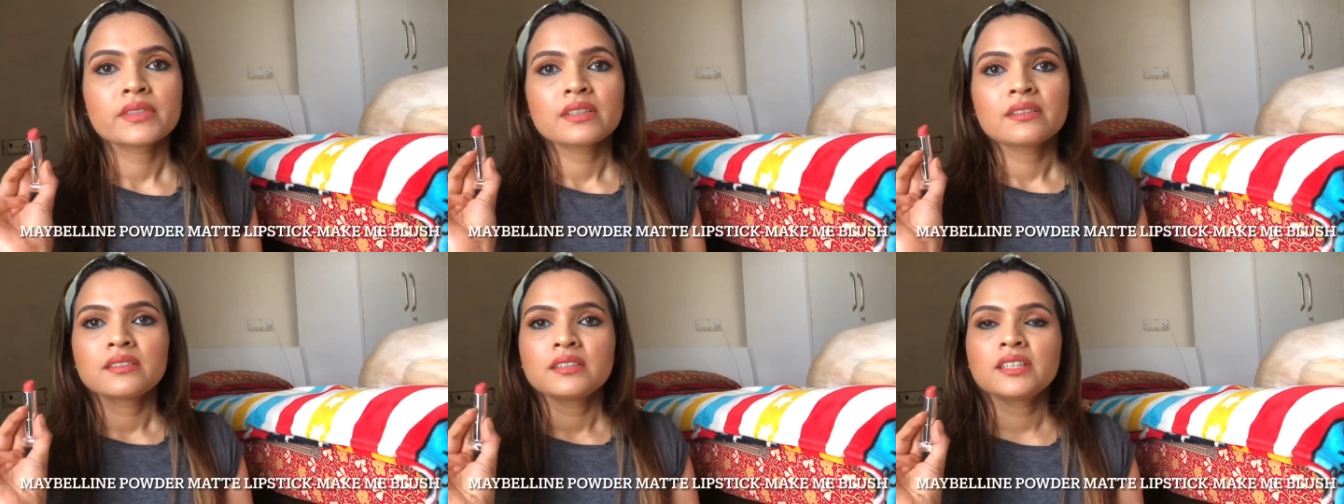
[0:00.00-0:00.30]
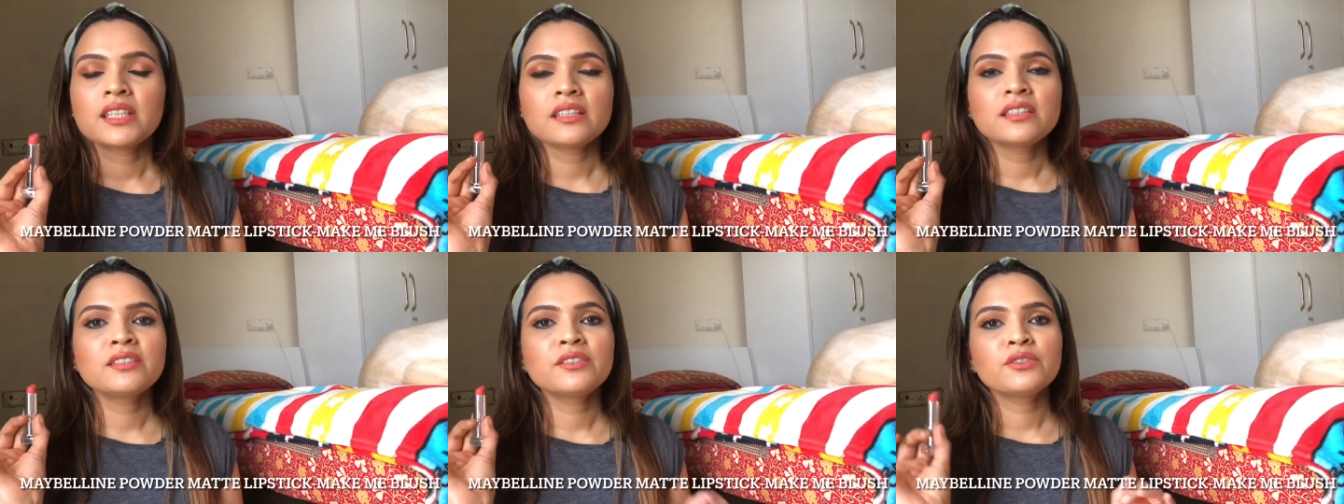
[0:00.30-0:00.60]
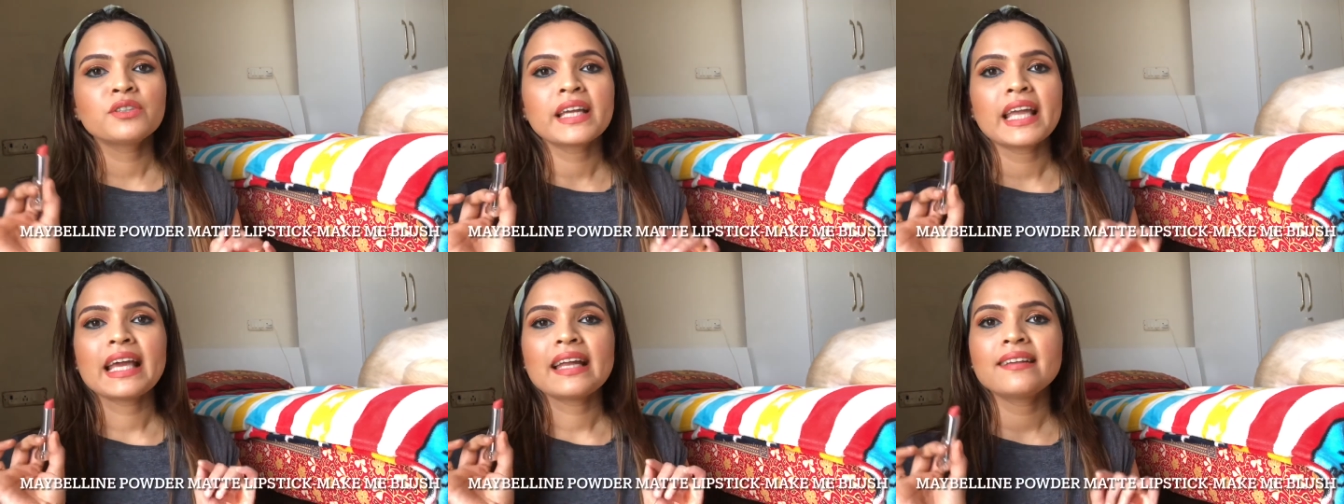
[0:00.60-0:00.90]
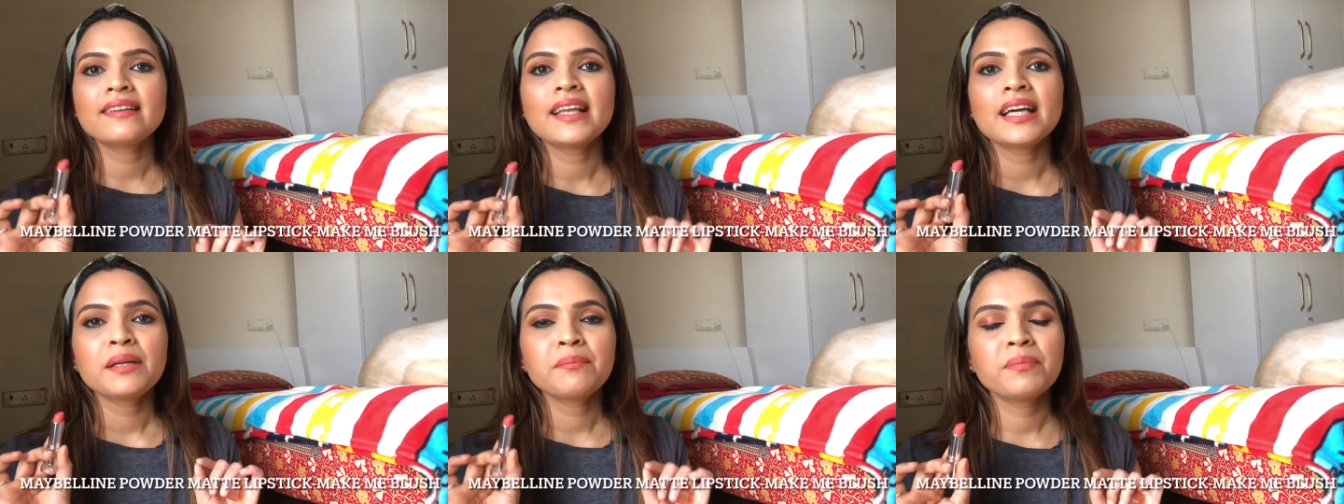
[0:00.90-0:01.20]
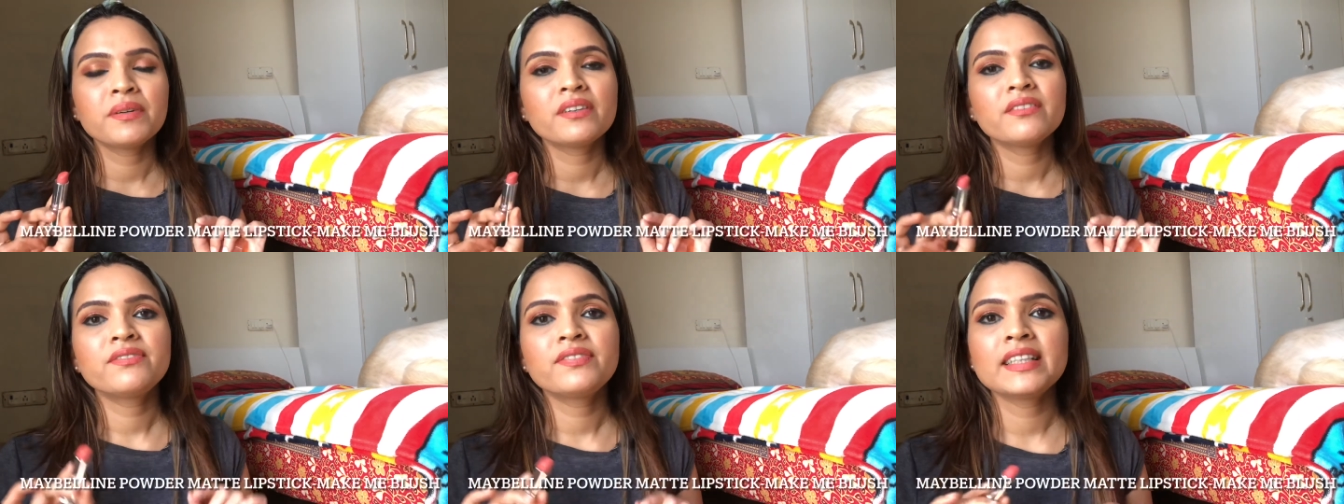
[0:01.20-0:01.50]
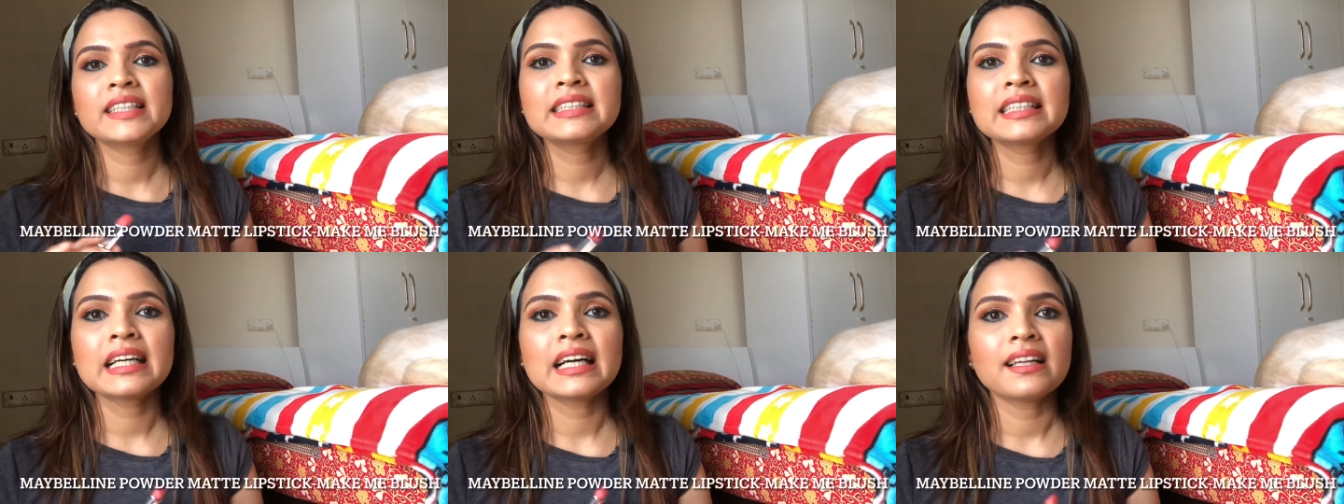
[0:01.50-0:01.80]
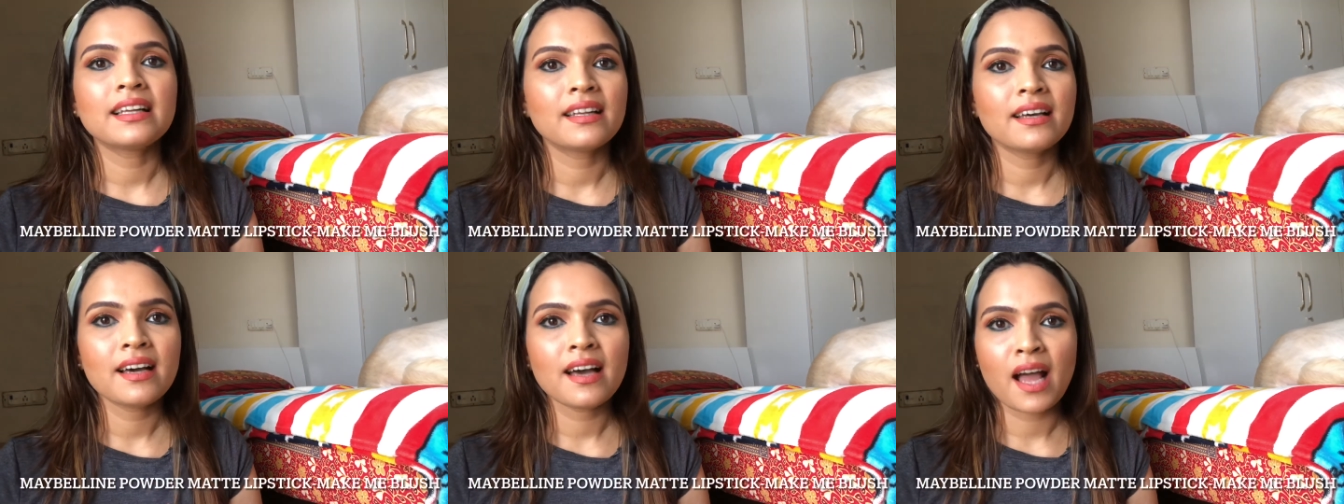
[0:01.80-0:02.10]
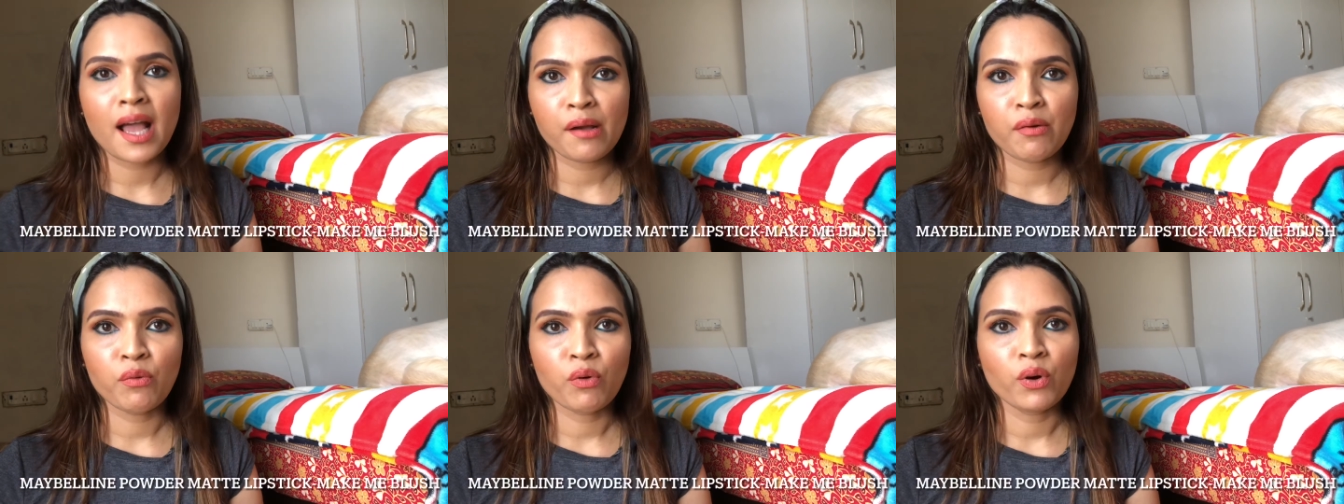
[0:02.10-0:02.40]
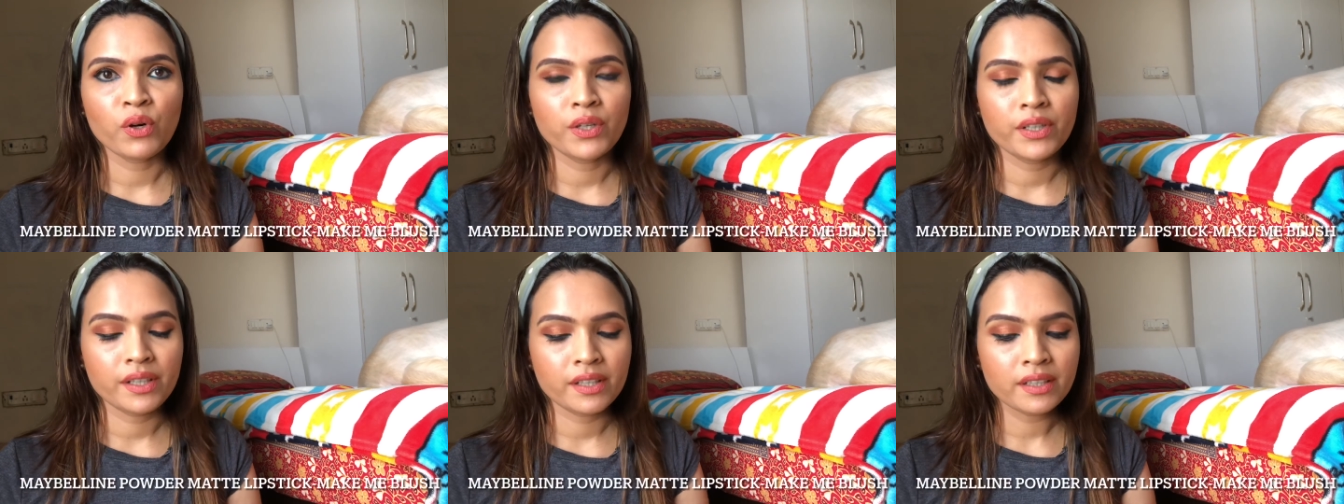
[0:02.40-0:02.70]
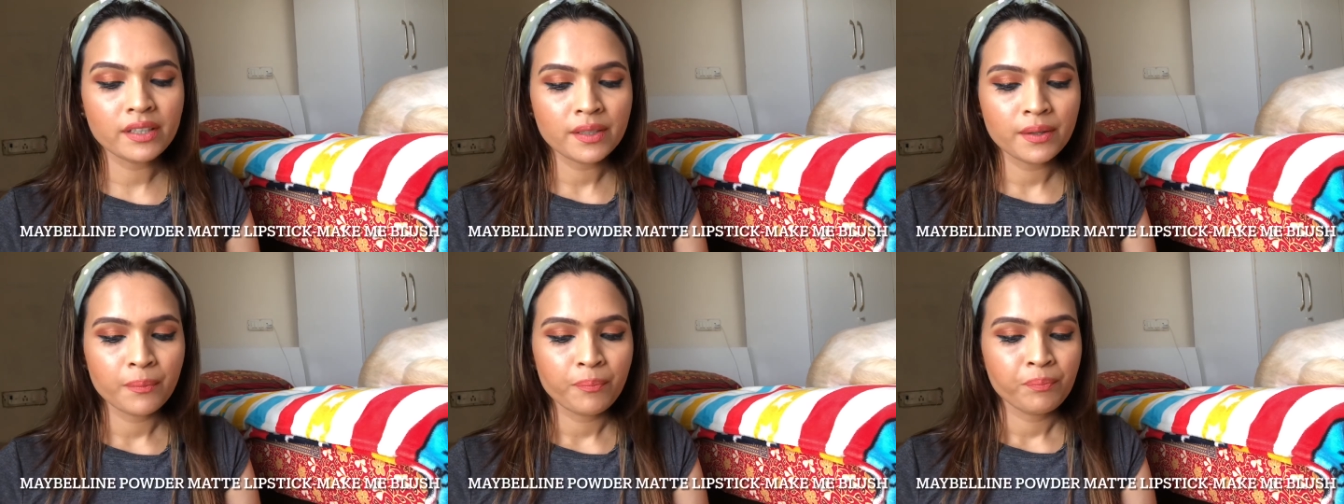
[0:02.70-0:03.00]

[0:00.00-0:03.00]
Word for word: Just to get that perfect color I wanted